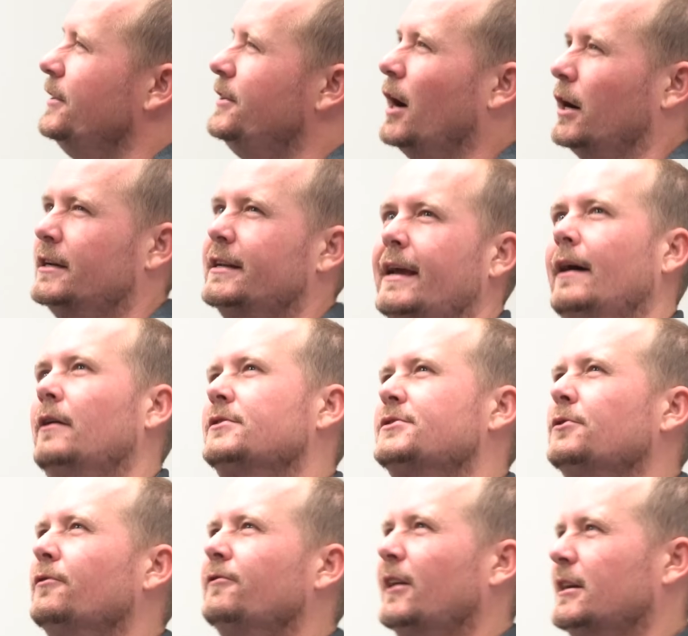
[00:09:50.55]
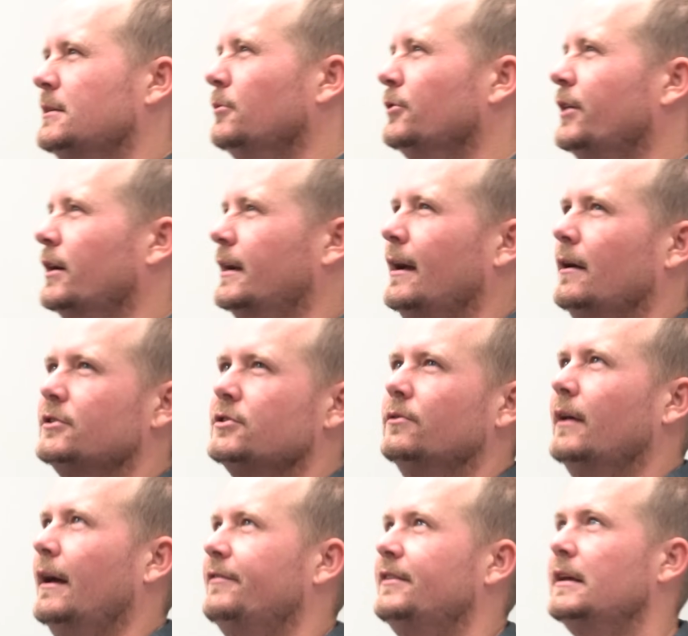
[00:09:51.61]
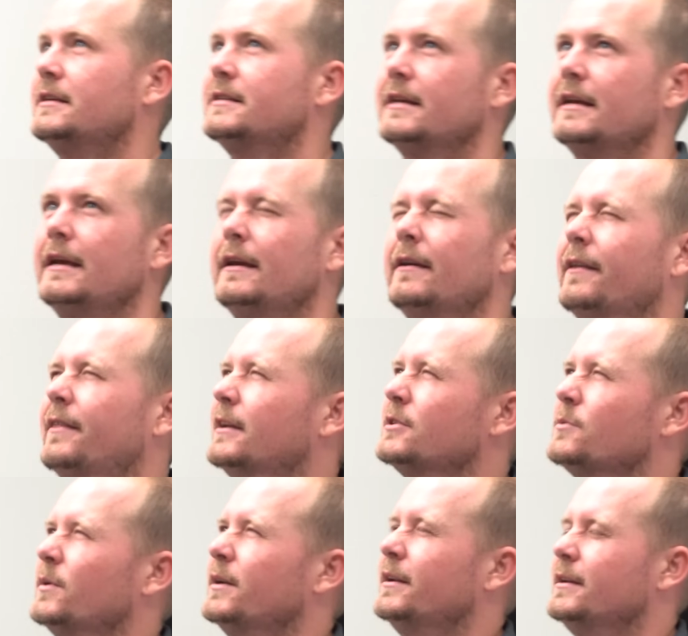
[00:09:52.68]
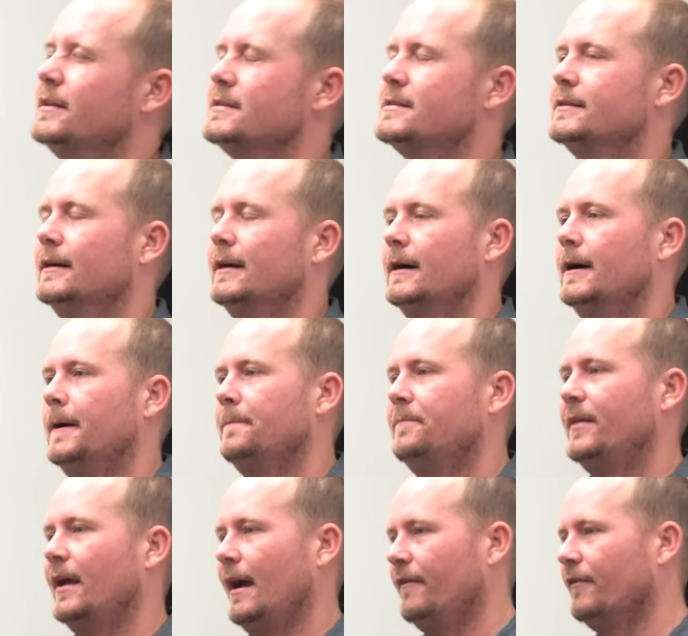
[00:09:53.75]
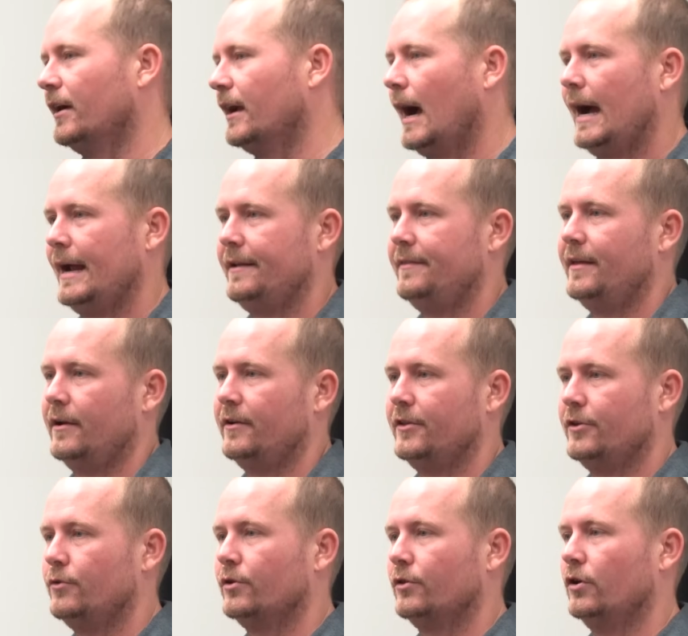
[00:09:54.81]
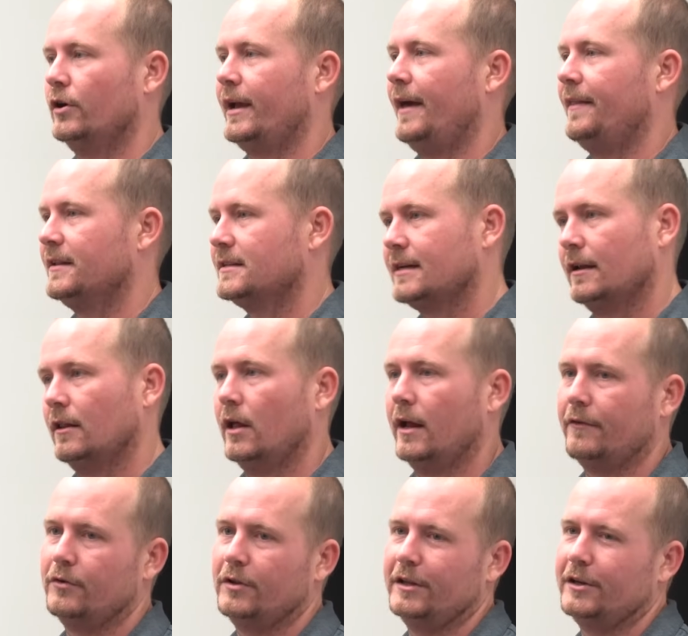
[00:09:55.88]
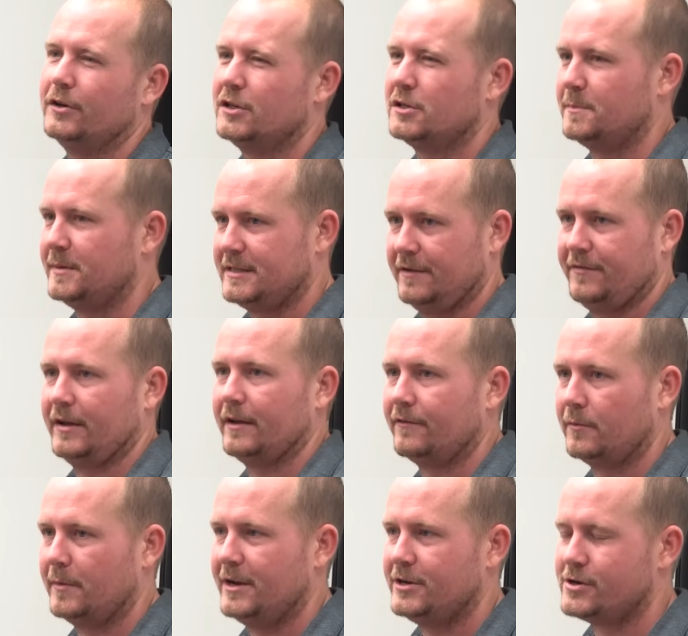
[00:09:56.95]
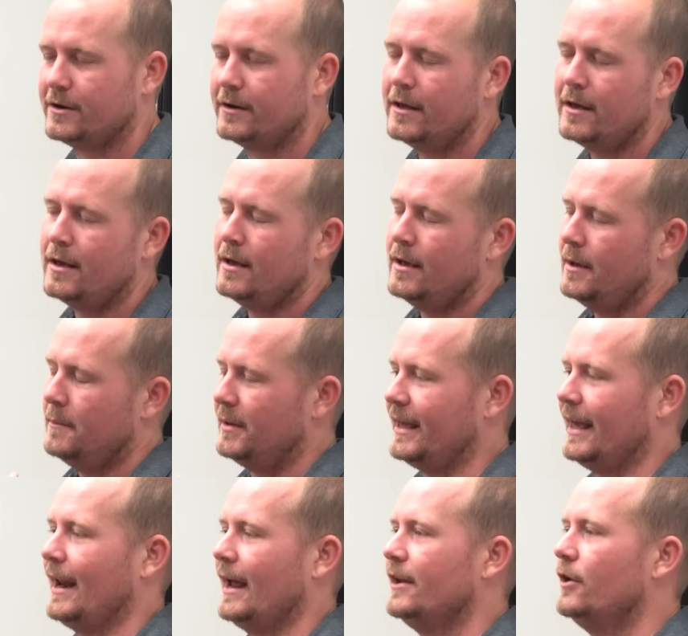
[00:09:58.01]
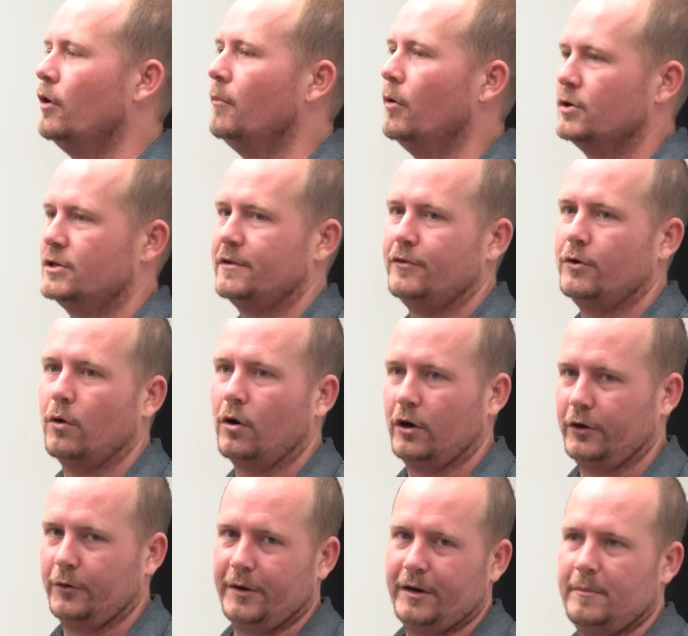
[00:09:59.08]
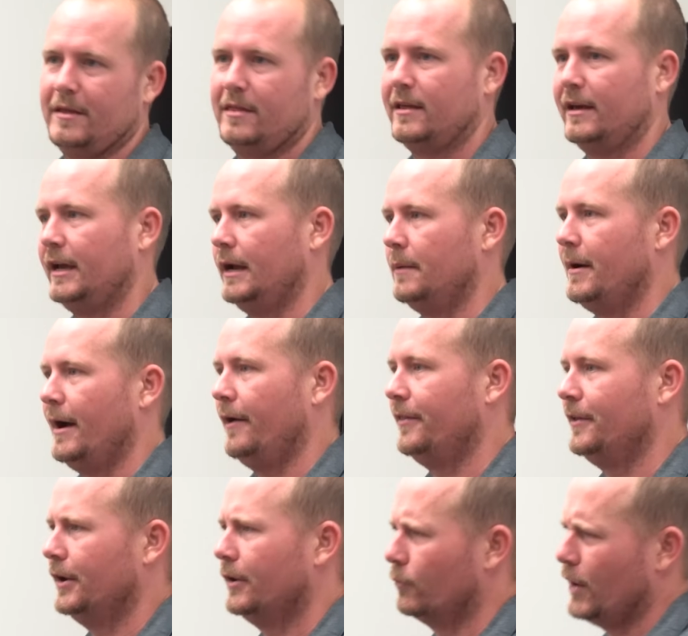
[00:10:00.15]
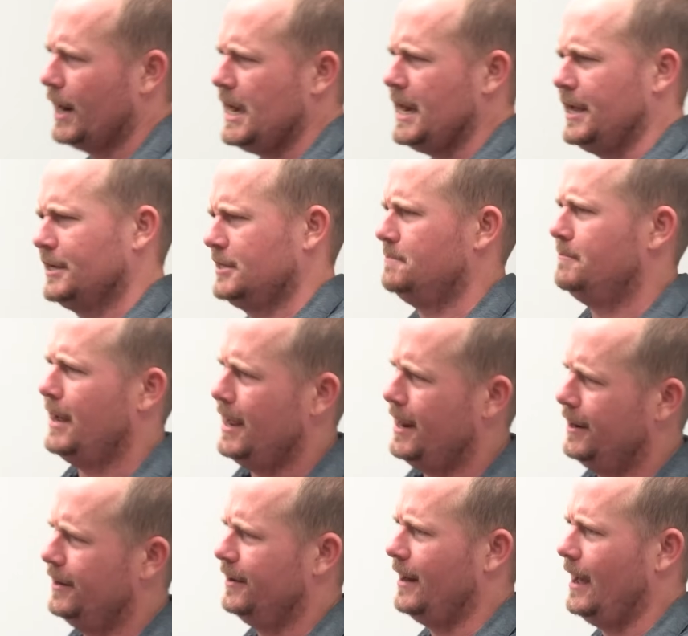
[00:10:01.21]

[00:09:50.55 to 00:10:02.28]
the Duct Council, Flexible Duct Council, FDC, I think is what it is. Um, they have a guide there that you can look at that's got a lot of really good specific information. But again, I know most of you aren't going to be thinking about the radius bend